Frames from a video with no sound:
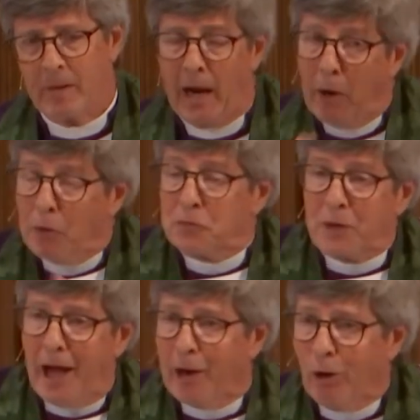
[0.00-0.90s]

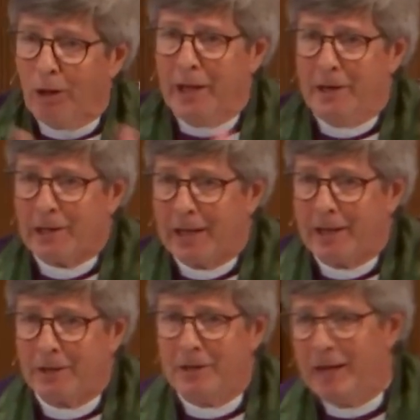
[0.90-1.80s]
Aristotle and
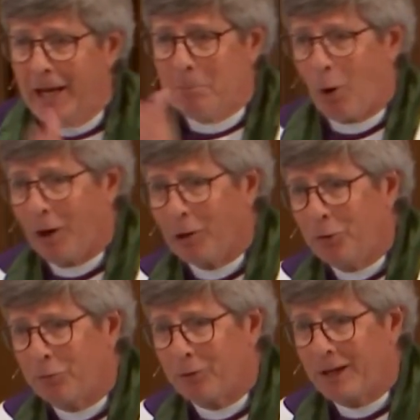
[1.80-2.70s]
Lincoln and Martin
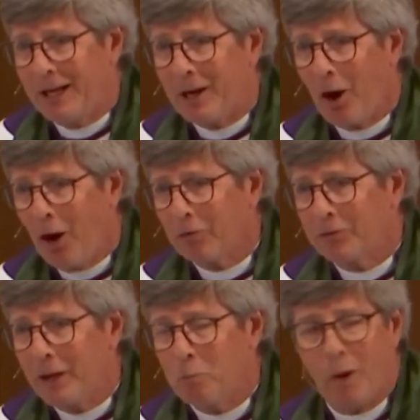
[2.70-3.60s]
Luther King all
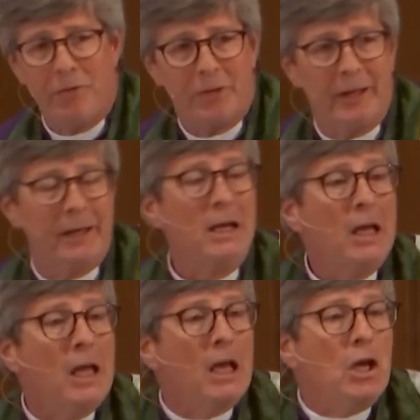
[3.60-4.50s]
said one thing:
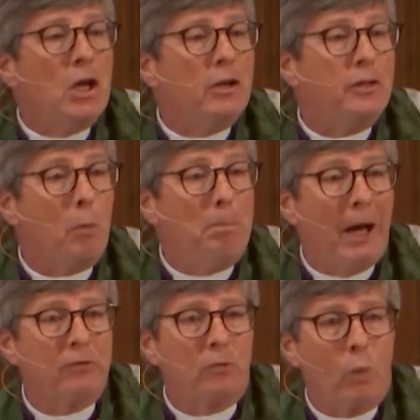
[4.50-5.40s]
the
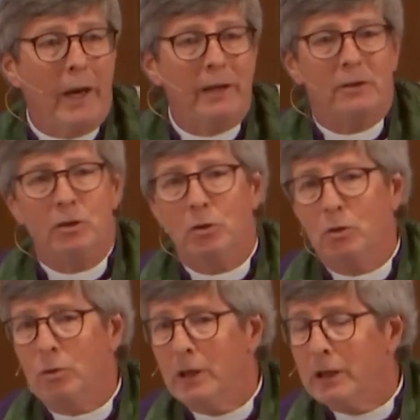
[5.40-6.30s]
best way
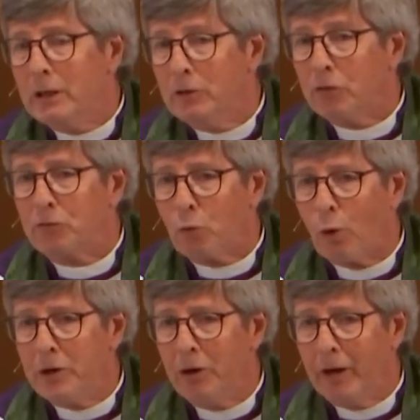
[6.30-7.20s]
to
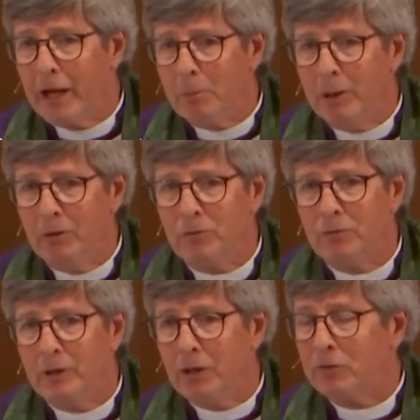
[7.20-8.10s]
destroy your
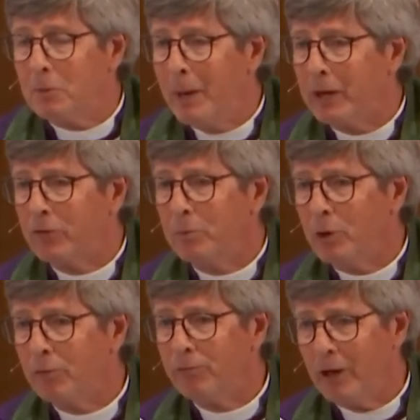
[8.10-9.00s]
enemies is to make them
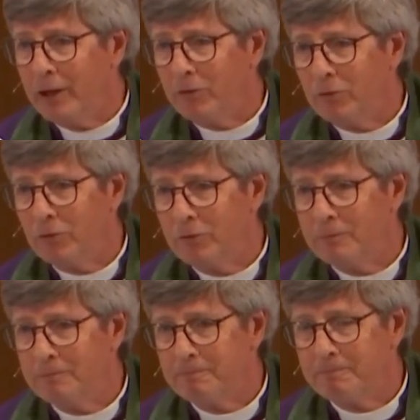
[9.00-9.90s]
your friends.
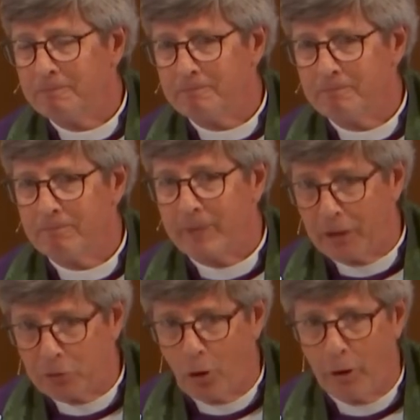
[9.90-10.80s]

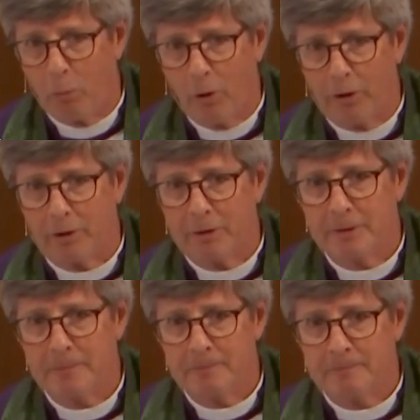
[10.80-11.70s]
That's heart work.
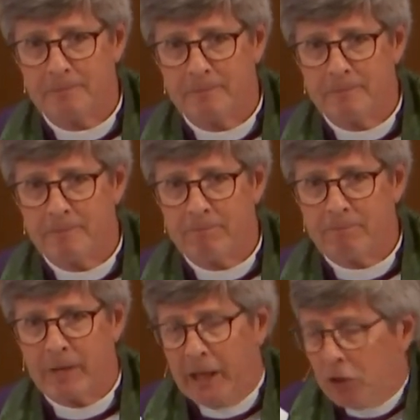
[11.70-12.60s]

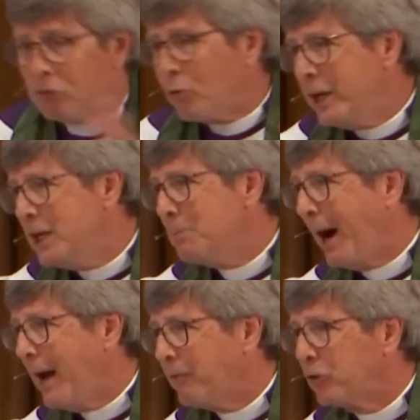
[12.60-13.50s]
In his dream,
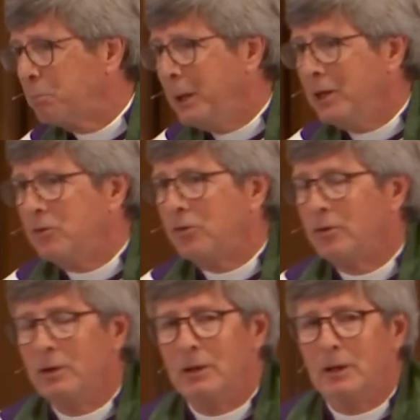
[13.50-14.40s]
I have a speech.